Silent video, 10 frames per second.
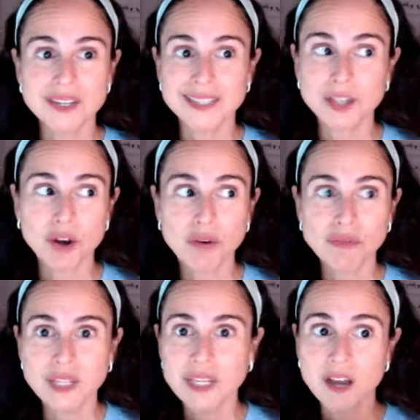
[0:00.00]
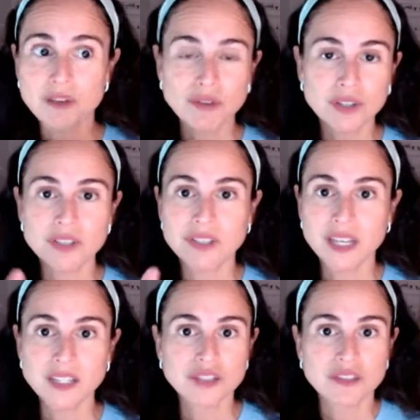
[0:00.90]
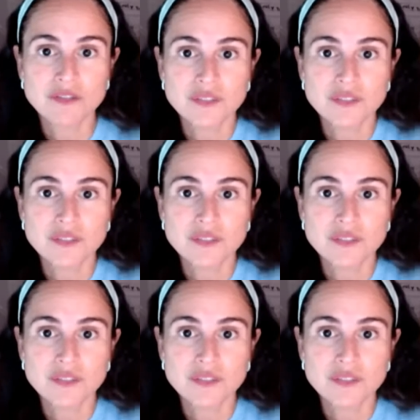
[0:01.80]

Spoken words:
it's only across the nation